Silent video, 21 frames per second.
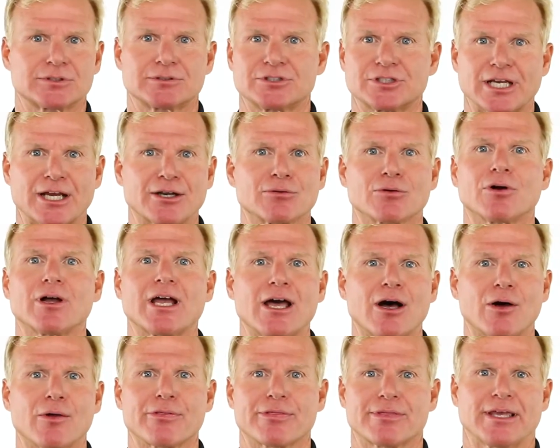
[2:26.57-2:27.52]
general
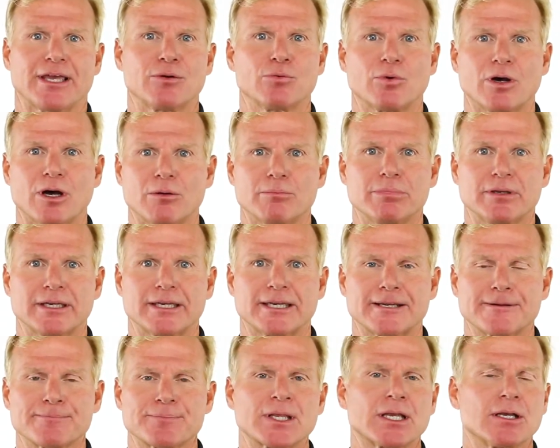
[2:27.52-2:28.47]
health and
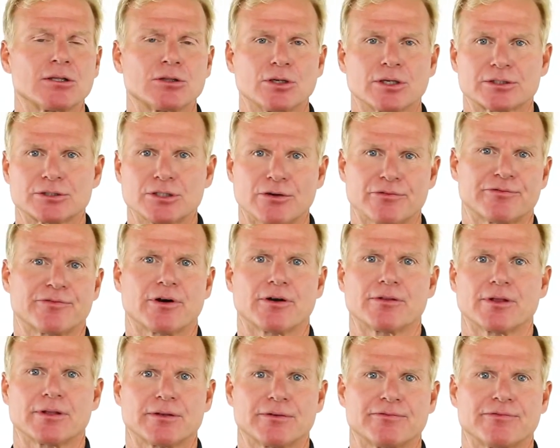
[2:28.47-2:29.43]
well-being, look no
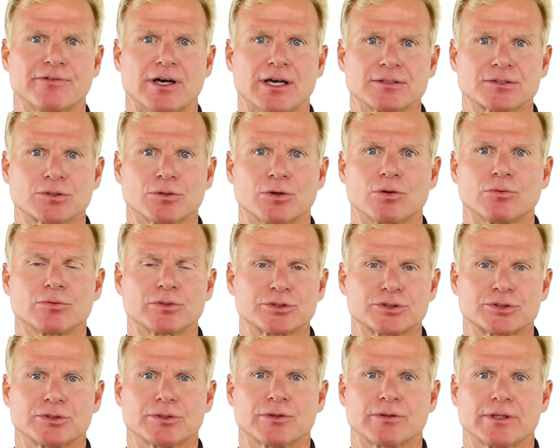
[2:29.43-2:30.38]
farther than PhosChol. We're
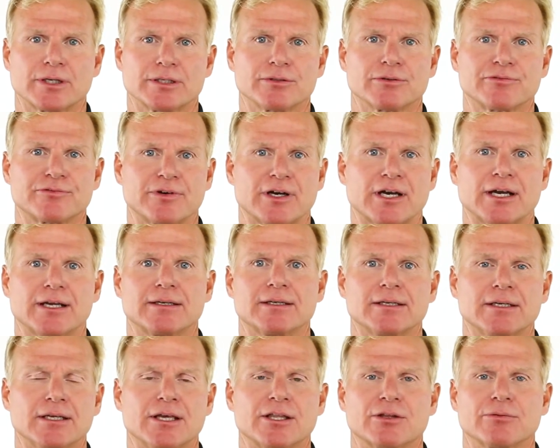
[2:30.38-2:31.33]
sure that you'll find
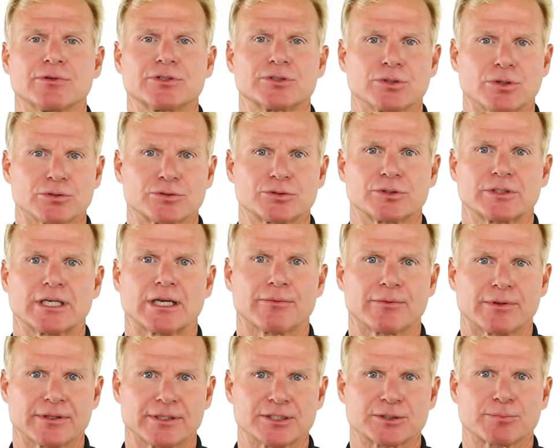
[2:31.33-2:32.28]
the results you get
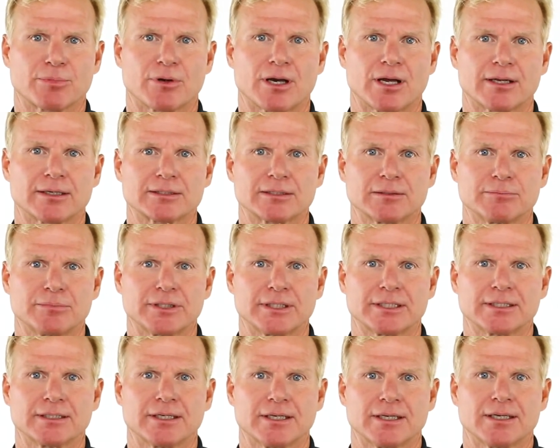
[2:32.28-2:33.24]
with this product to
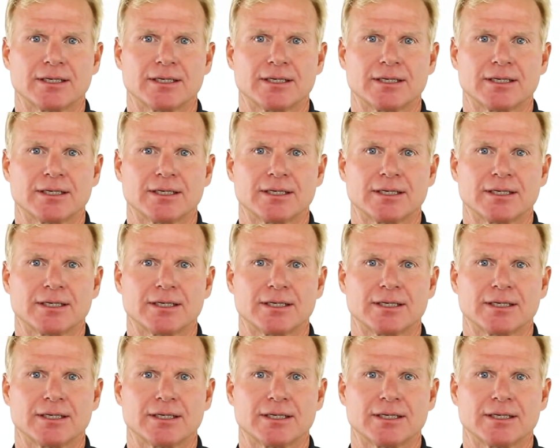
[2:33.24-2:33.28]
be,